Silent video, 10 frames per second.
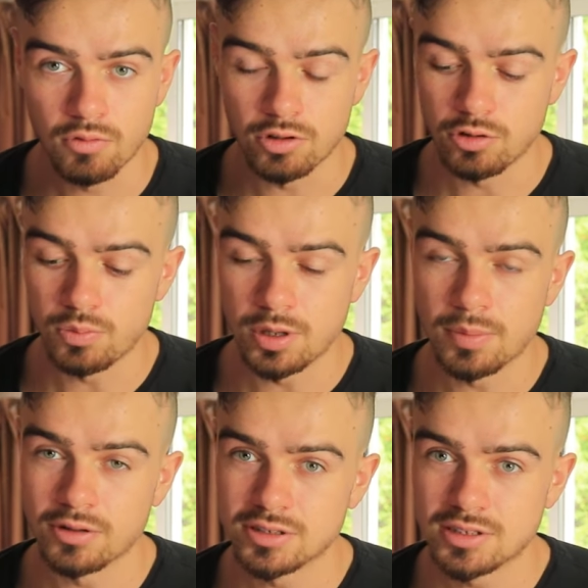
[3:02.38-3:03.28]
whether it be
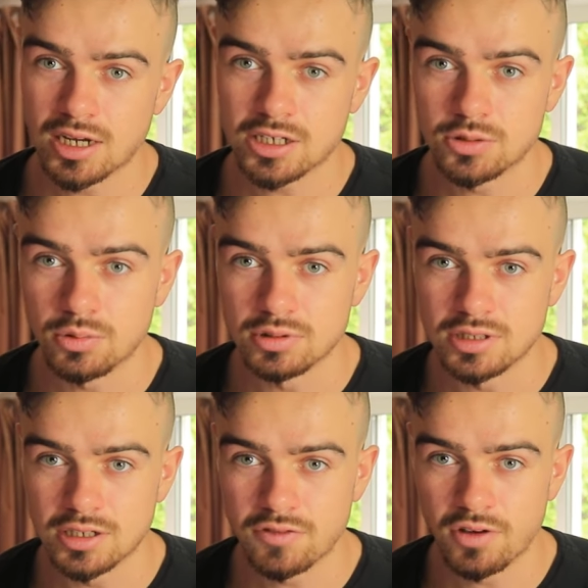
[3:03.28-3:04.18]
about sexual
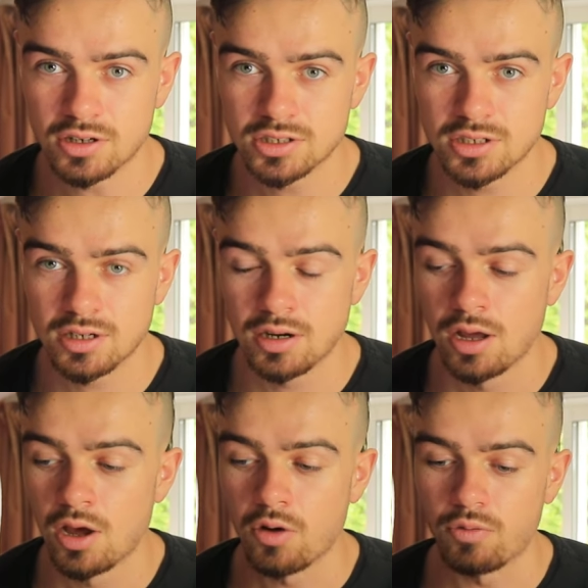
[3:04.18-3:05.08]
dysfunction,
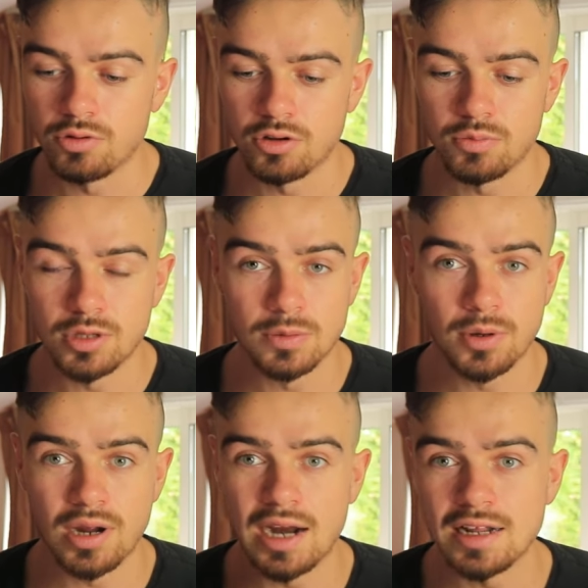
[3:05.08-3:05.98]
whether it be
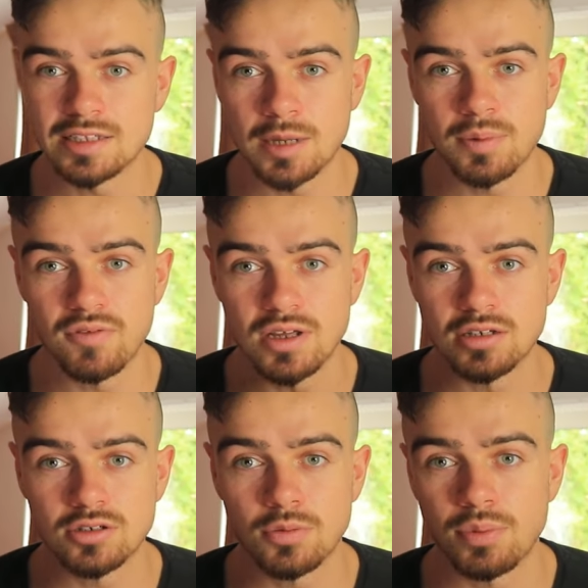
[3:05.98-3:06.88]
about any type of
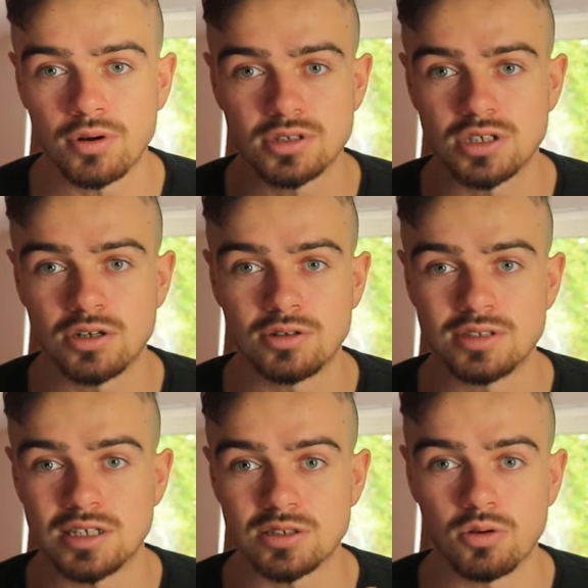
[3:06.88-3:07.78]
interpersonal
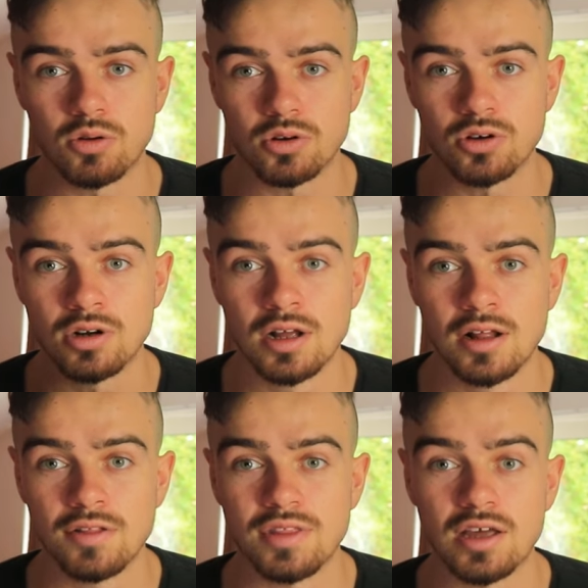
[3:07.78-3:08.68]
disorder
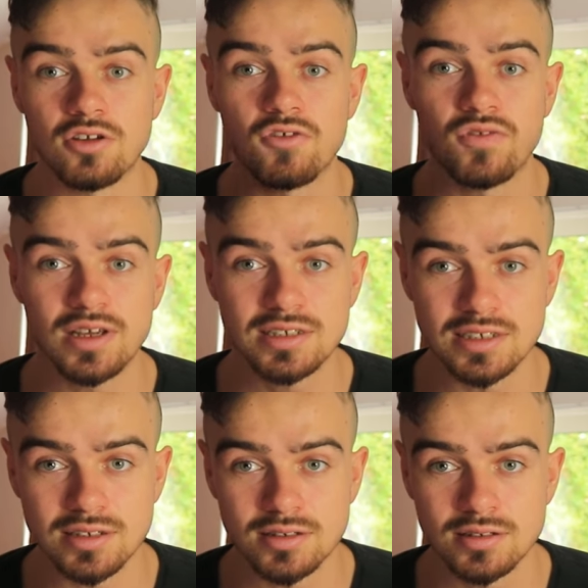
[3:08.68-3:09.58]
that you're
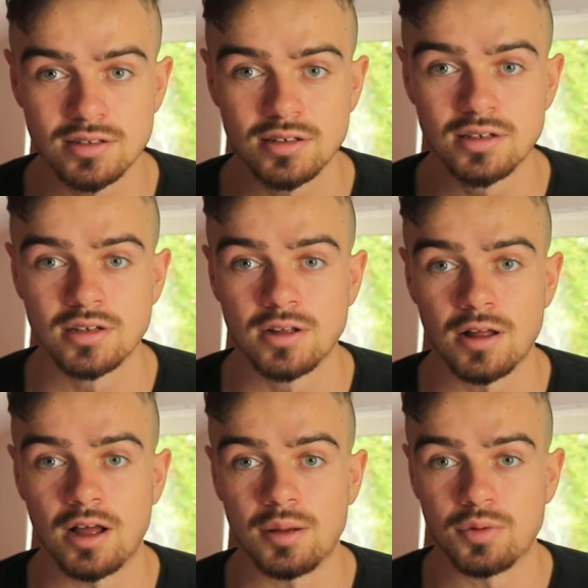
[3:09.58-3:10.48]
facing,
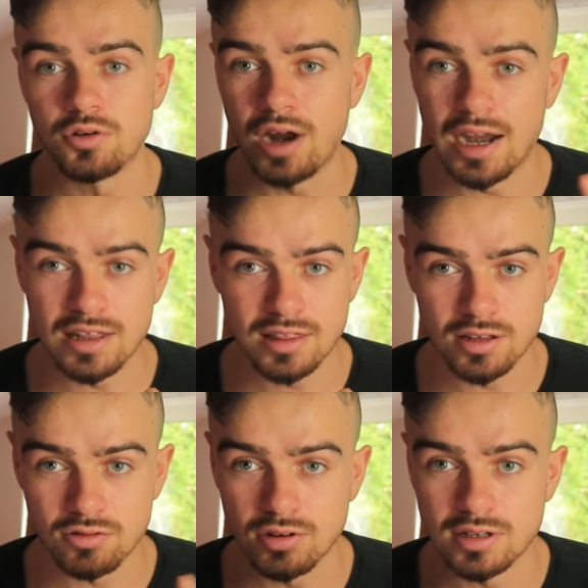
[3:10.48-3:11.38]
um, or
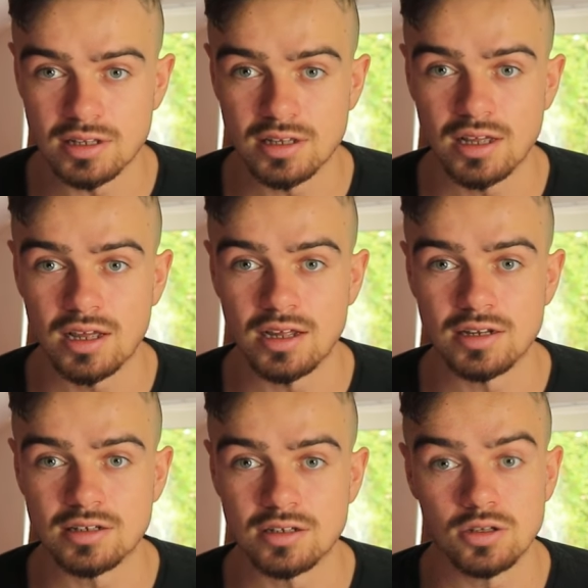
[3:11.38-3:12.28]
anything really,
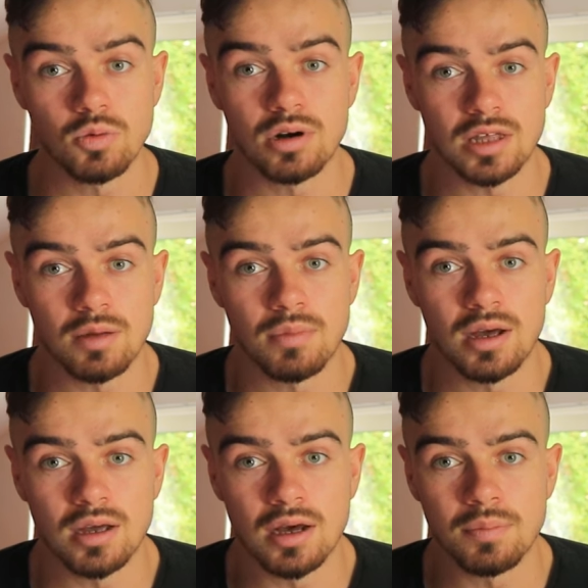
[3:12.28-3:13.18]
and you want to get
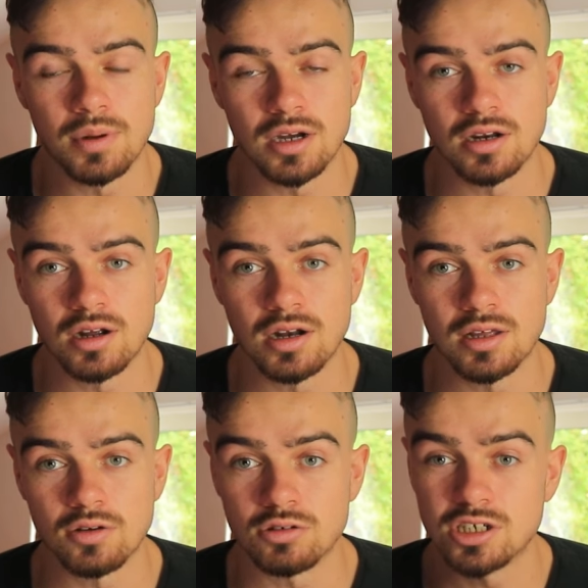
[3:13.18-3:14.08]
my opinion on
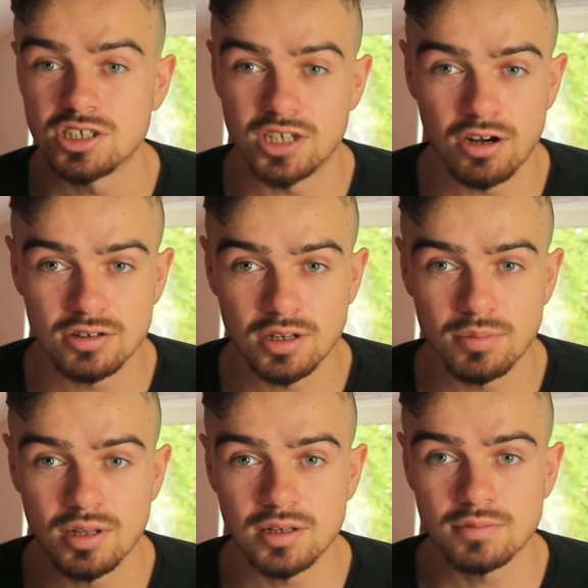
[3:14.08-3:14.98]
it, or just share
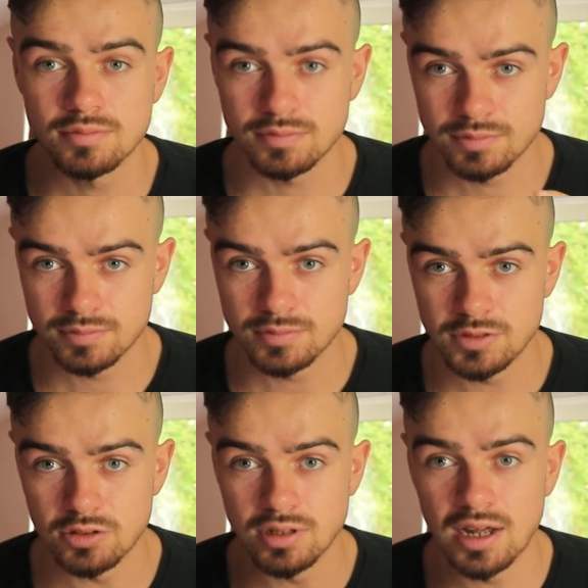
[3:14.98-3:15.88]
something,
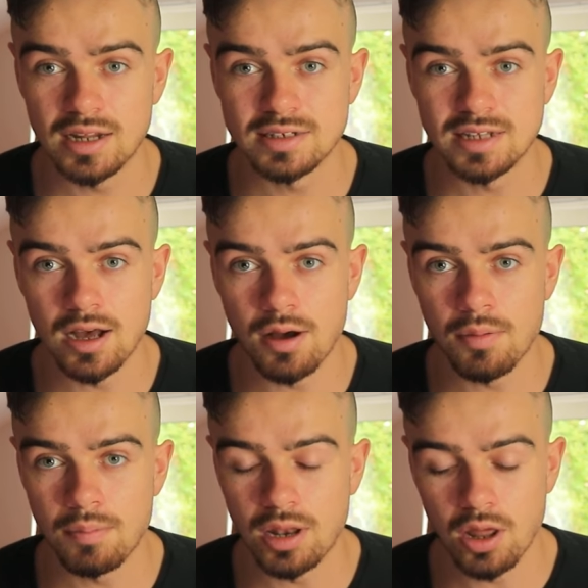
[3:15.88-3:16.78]
do that down
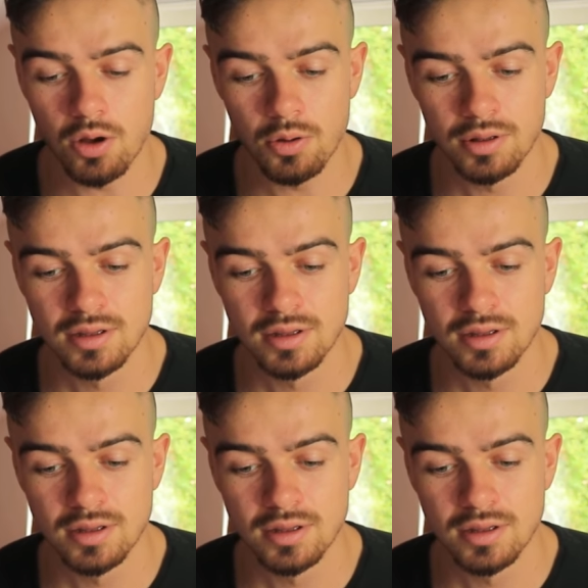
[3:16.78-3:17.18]
below.